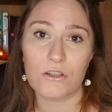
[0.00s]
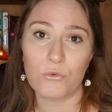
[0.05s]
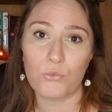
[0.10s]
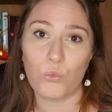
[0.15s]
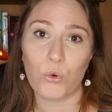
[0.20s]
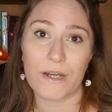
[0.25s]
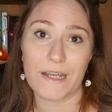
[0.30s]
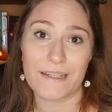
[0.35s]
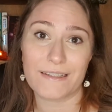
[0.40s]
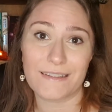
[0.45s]

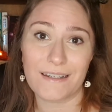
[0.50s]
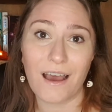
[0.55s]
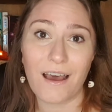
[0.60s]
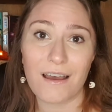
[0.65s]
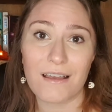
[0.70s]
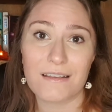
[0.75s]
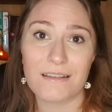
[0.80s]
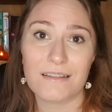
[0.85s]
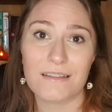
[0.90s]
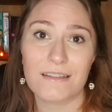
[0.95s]
What it
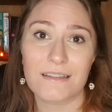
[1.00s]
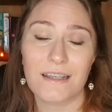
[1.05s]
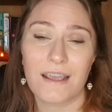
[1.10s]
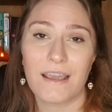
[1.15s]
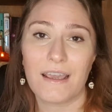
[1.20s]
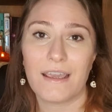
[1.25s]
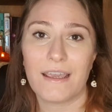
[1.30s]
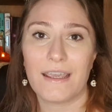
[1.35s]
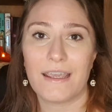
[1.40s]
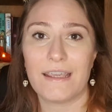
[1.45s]
does
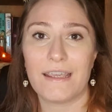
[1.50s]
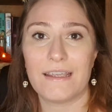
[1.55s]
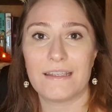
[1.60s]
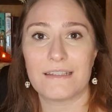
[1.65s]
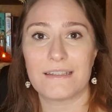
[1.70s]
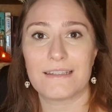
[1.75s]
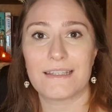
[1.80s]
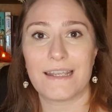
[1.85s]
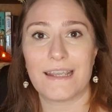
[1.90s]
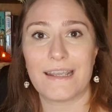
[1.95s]

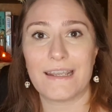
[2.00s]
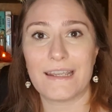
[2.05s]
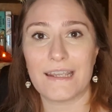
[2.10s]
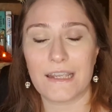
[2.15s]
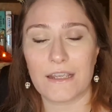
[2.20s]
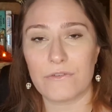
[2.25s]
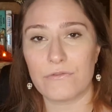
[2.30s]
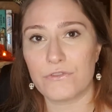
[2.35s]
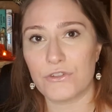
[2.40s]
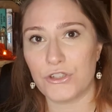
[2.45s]
is it
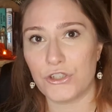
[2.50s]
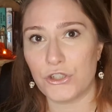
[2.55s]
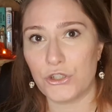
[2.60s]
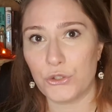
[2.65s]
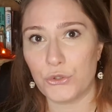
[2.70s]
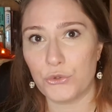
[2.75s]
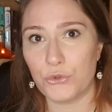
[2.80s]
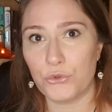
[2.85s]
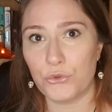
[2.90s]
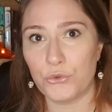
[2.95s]
gives
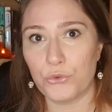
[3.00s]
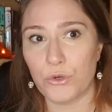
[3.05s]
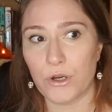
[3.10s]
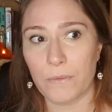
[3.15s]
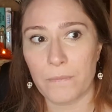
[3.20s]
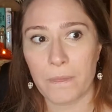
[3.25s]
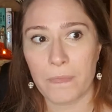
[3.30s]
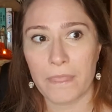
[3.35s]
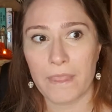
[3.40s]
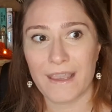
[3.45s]
you
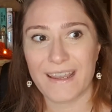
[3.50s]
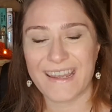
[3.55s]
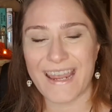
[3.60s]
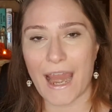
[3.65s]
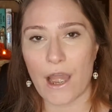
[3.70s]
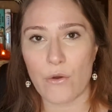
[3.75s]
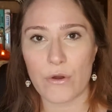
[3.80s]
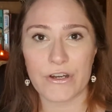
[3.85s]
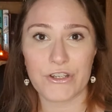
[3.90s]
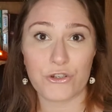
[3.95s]

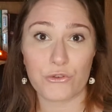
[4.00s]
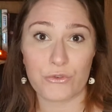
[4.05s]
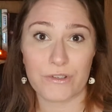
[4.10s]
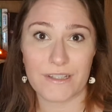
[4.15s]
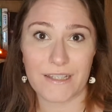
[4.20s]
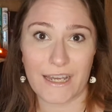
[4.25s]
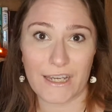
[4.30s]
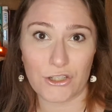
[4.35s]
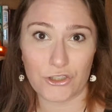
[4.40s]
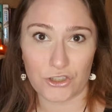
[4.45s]

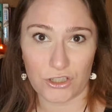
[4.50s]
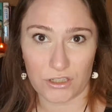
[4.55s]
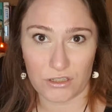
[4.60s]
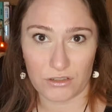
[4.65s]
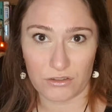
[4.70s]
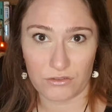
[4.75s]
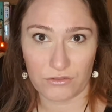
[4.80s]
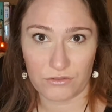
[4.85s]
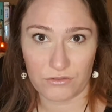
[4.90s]
characterization.